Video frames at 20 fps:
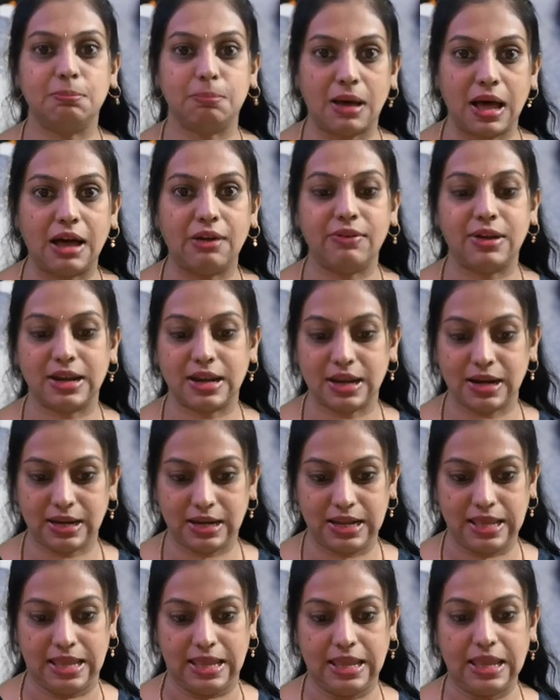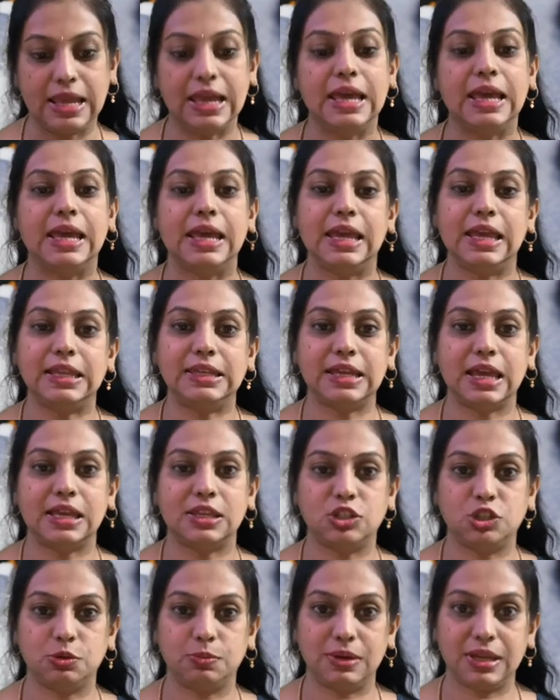bhavana day, it has
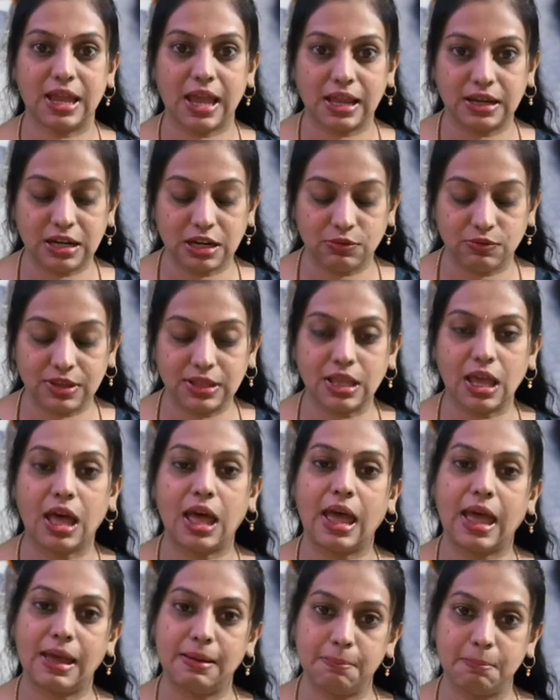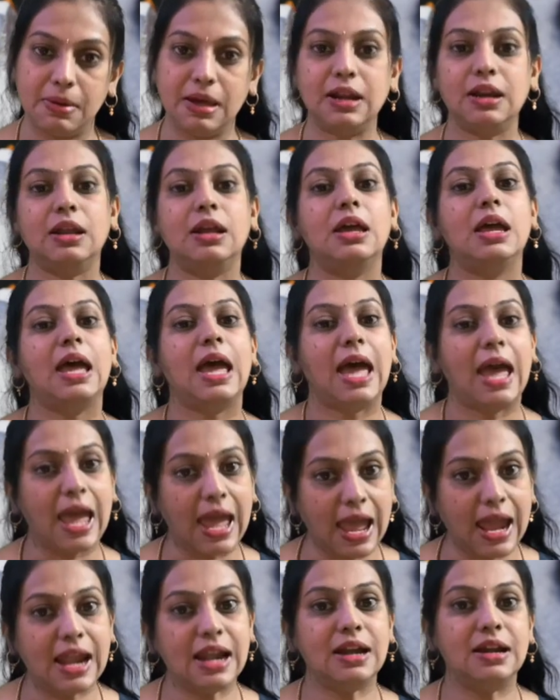to be added with amber
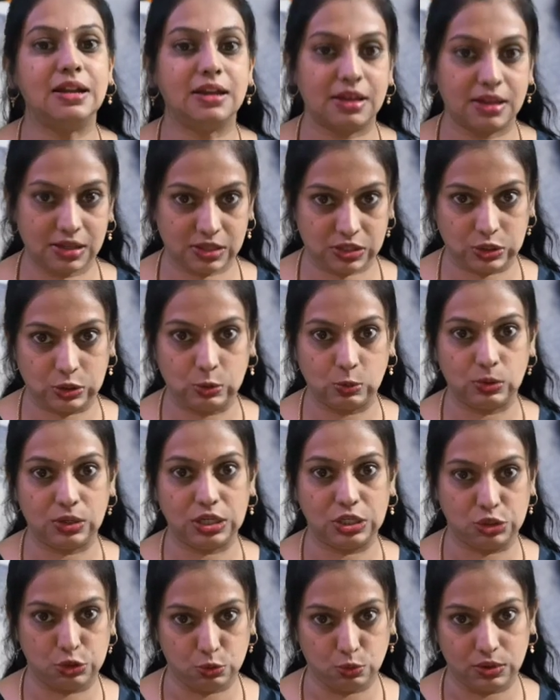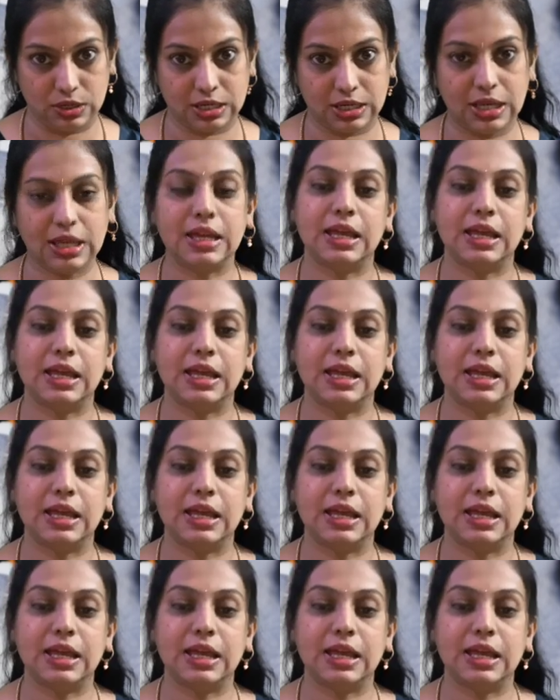and Kasturi Churna,